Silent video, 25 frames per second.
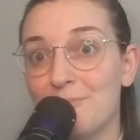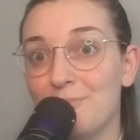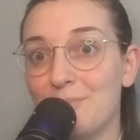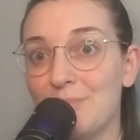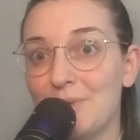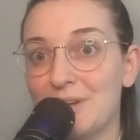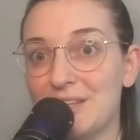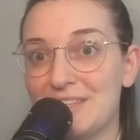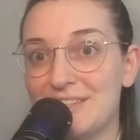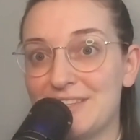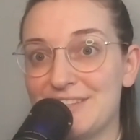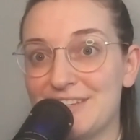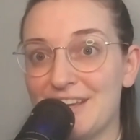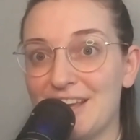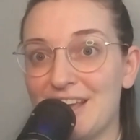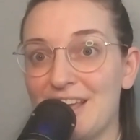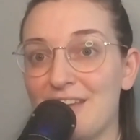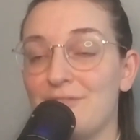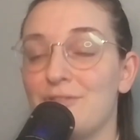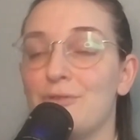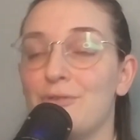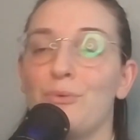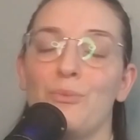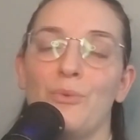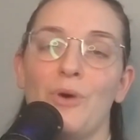but
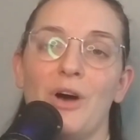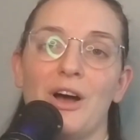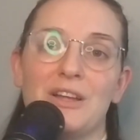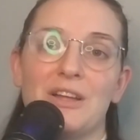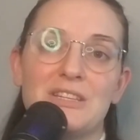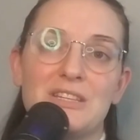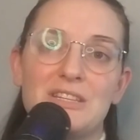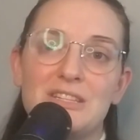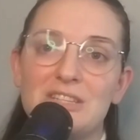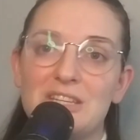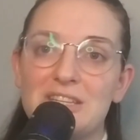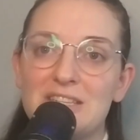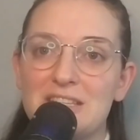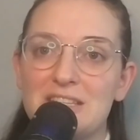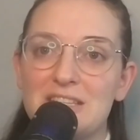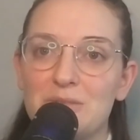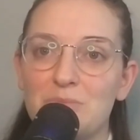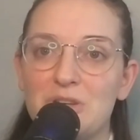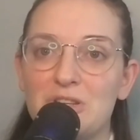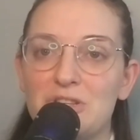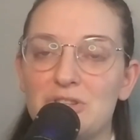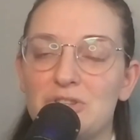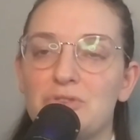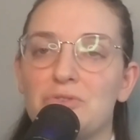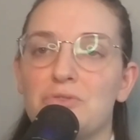if you want to see
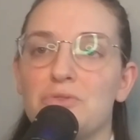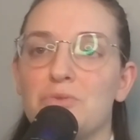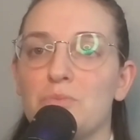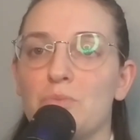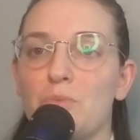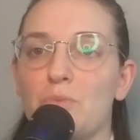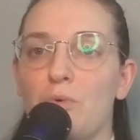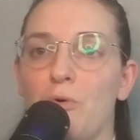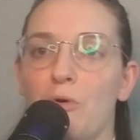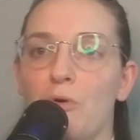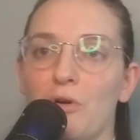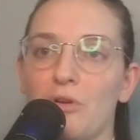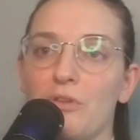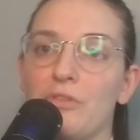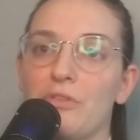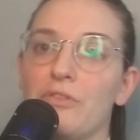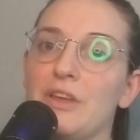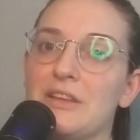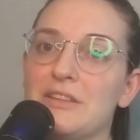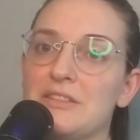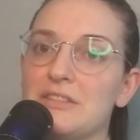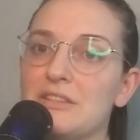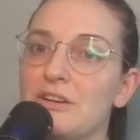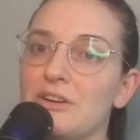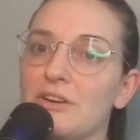me do more
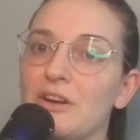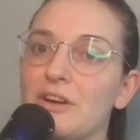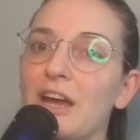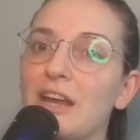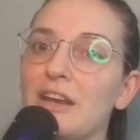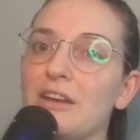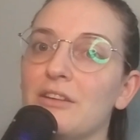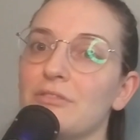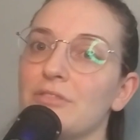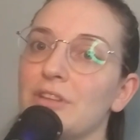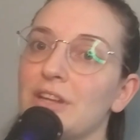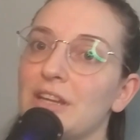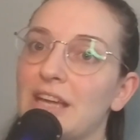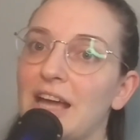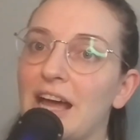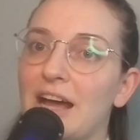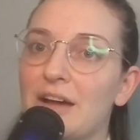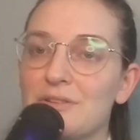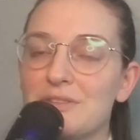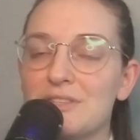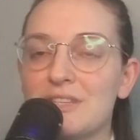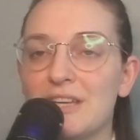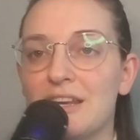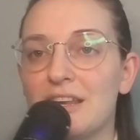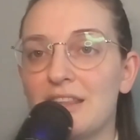things that are kind of like
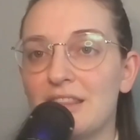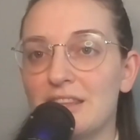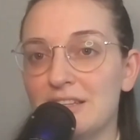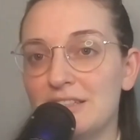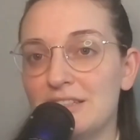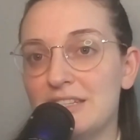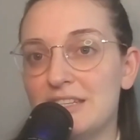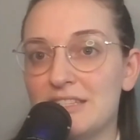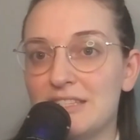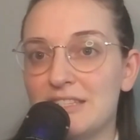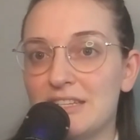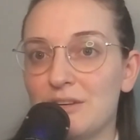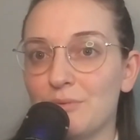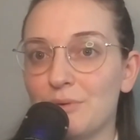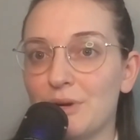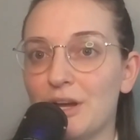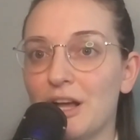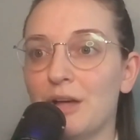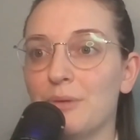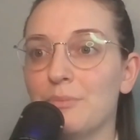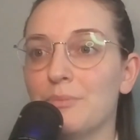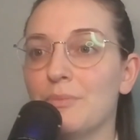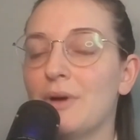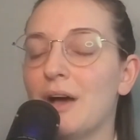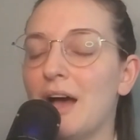outside of the Disney
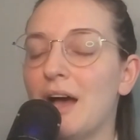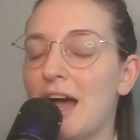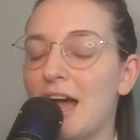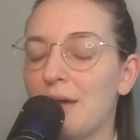realm,